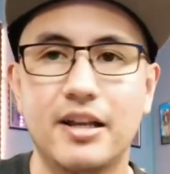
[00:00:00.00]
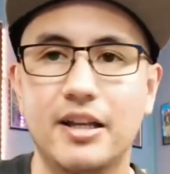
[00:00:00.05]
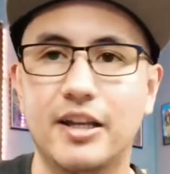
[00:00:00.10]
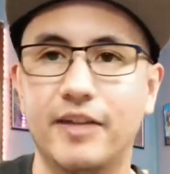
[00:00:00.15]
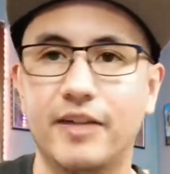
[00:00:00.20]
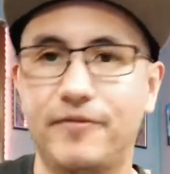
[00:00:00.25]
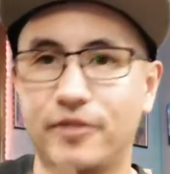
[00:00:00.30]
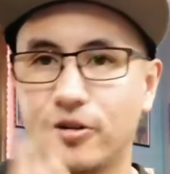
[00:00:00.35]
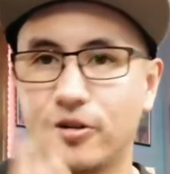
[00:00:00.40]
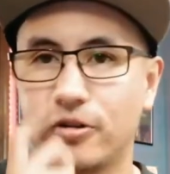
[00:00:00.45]

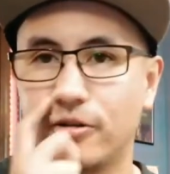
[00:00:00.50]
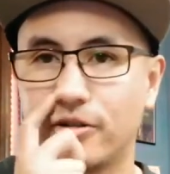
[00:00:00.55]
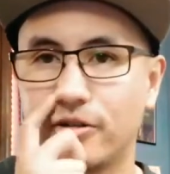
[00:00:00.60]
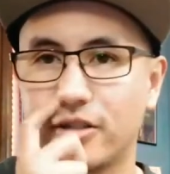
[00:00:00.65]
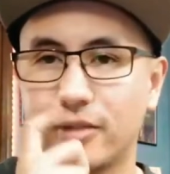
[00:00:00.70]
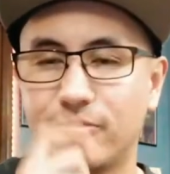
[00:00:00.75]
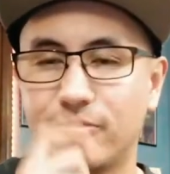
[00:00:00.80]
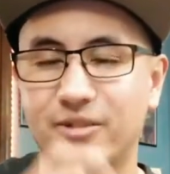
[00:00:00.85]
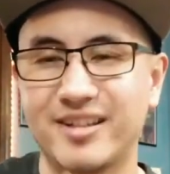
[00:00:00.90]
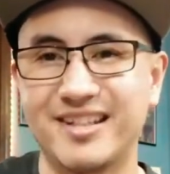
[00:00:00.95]
If you're
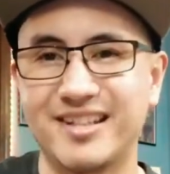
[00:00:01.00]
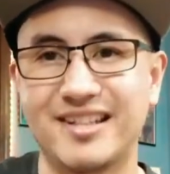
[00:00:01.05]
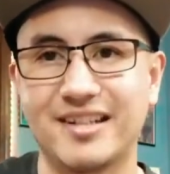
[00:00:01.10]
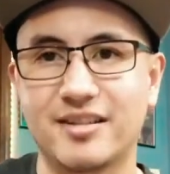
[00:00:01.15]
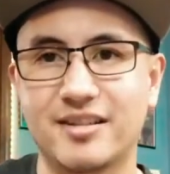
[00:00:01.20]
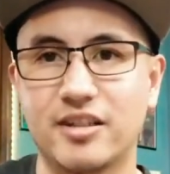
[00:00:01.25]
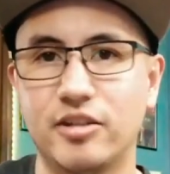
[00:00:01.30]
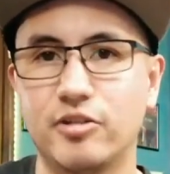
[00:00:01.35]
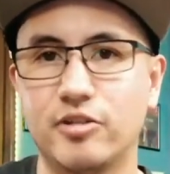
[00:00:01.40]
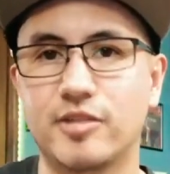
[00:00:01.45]
someone that
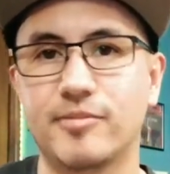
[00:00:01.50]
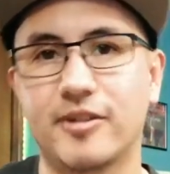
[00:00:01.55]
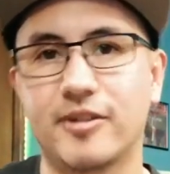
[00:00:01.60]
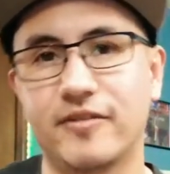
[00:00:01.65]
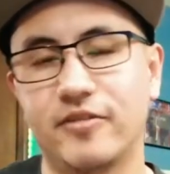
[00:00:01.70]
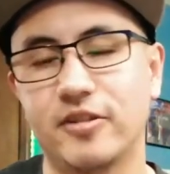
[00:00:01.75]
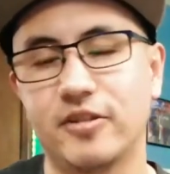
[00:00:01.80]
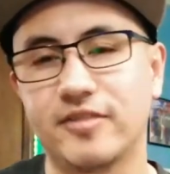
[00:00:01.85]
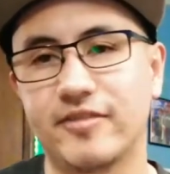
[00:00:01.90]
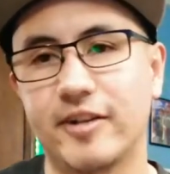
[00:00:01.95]
doesn't use
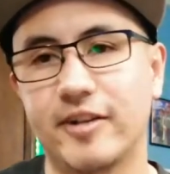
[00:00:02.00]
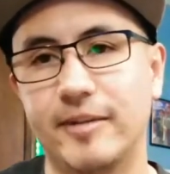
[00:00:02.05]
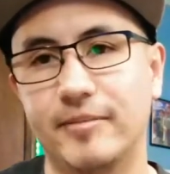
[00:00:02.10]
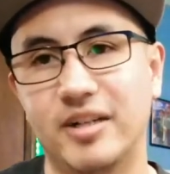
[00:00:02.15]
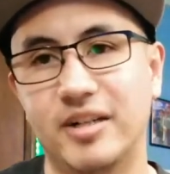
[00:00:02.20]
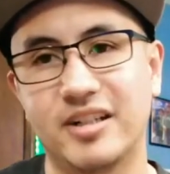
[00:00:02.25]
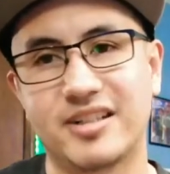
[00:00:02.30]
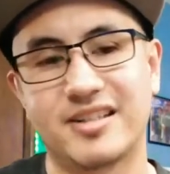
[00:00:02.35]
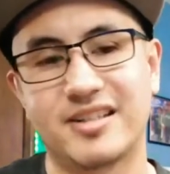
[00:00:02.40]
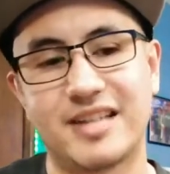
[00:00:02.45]
smartphones very
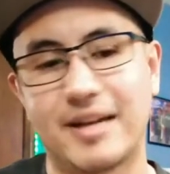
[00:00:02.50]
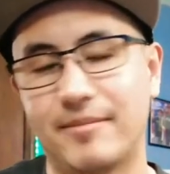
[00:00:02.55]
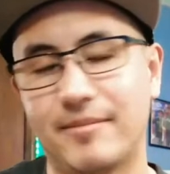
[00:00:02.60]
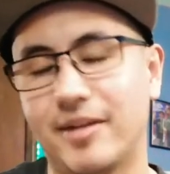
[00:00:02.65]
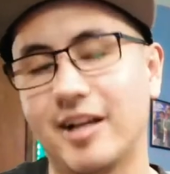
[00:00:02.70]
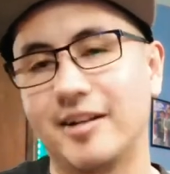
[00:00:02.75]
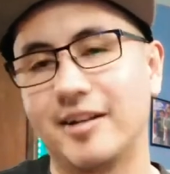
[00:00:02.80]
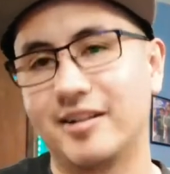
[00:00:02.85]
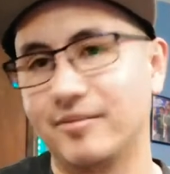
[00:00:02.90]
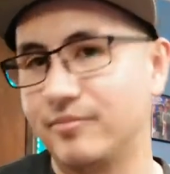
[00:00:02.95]
much,
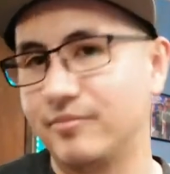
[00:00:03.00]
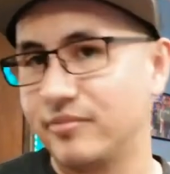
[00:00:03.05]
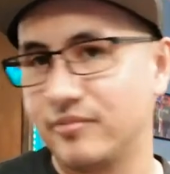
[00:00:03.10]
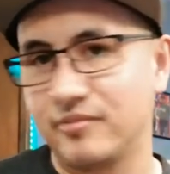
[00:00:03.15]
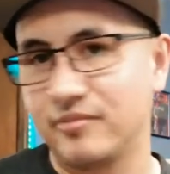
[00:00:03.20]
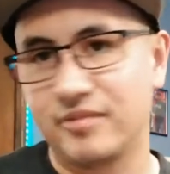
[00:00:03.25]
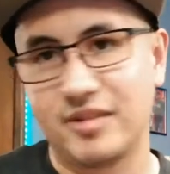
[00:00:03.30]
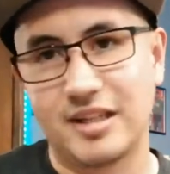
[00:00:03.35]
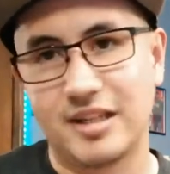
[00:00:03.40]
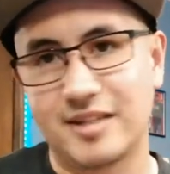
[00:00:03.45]

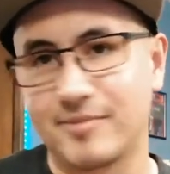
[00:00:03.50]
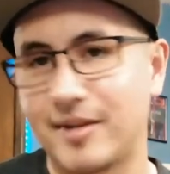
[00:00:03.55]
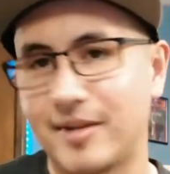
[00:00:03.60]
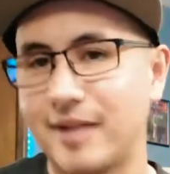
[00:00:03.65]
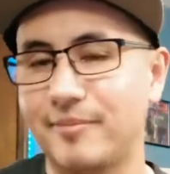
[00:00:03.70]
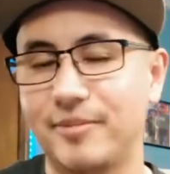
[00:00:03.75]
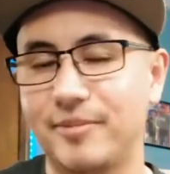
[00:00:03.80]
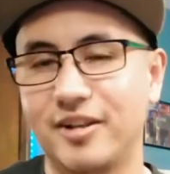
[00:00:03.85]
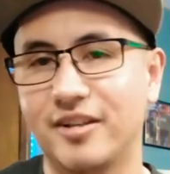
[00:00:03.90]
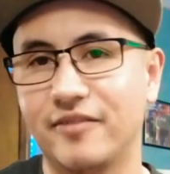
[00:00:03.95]
this
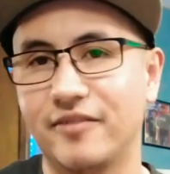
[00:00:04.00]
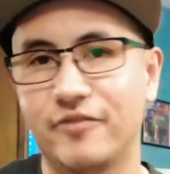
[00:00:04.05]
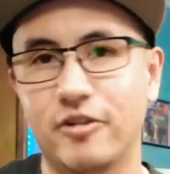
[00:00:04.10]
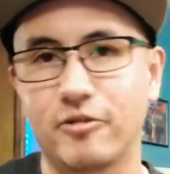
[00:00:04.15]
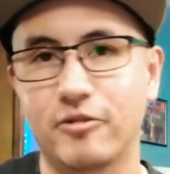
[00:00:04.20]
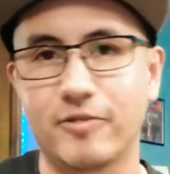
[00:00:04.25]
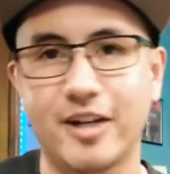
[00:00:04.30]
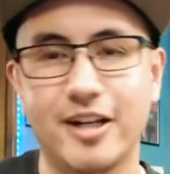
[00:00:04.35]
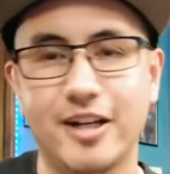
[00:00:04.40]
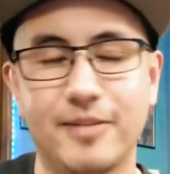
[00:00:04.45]
might be the phone
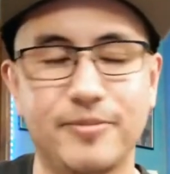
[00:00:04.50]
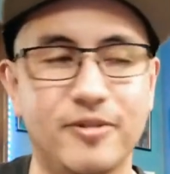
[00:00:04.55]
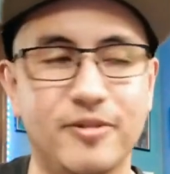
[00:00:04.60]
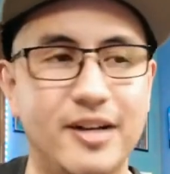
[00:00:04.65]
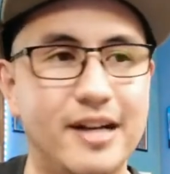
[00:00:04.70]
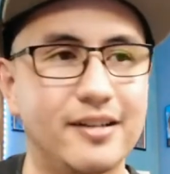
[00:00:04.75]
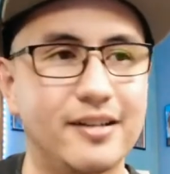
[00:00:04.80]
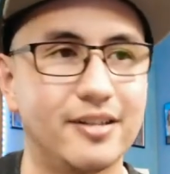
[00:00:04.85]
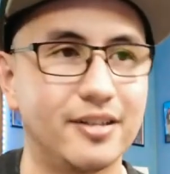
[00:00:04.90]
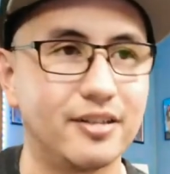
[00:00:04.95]
right up your
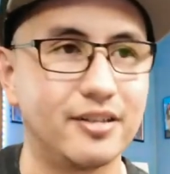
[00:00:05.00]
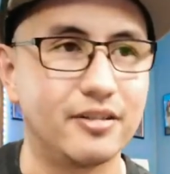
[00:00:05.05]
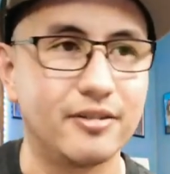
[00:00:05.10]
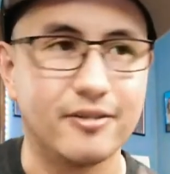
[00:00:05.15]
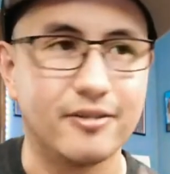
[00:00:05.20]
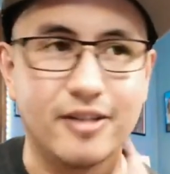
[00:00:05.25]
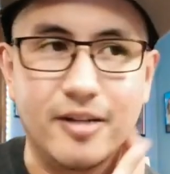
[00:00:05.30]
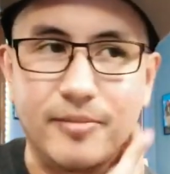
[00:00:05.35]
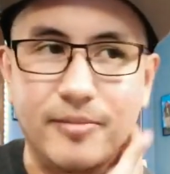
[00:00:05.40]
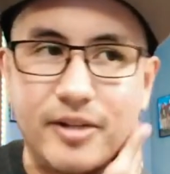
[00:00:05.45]
alley. You know
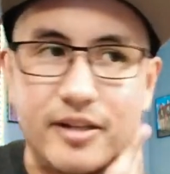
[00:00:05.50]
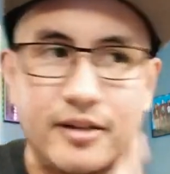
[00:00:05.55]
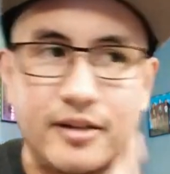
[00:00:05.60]
what I mean?